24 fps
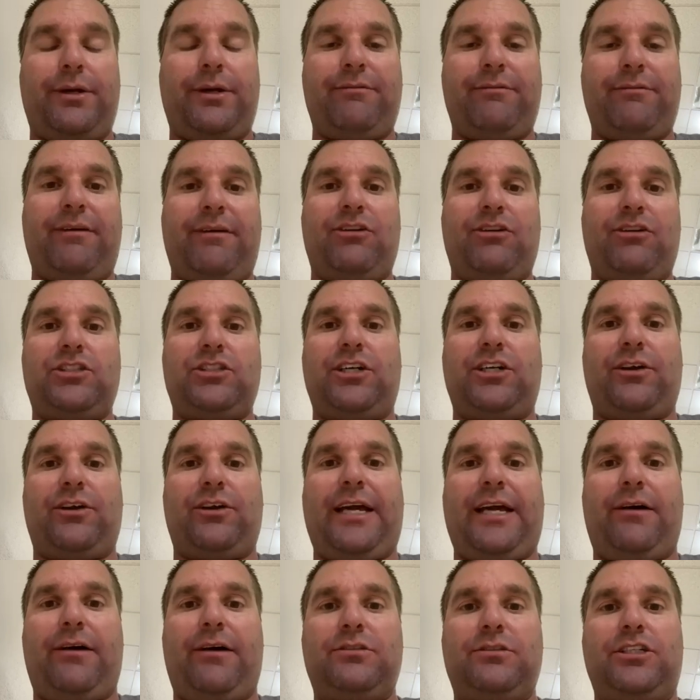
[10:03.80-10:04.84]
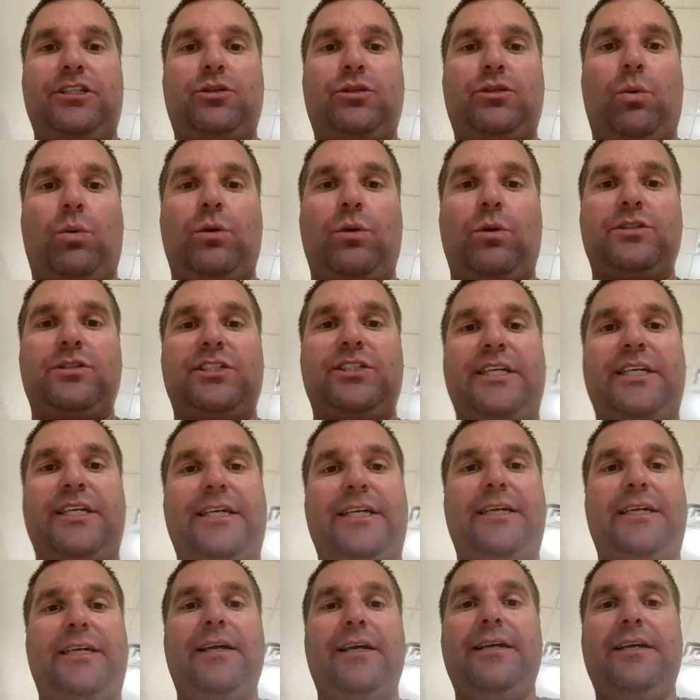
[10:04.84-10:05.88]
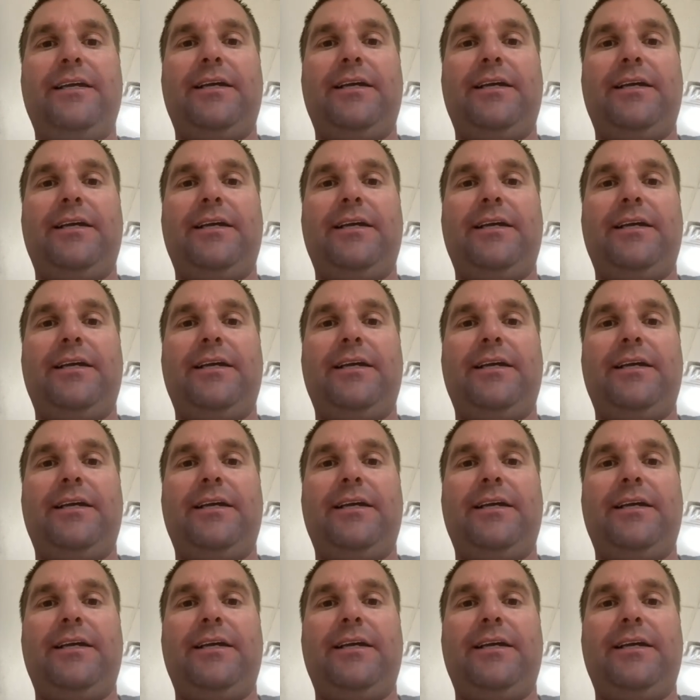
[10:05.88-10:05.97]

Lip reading: three rivers that are counted towards the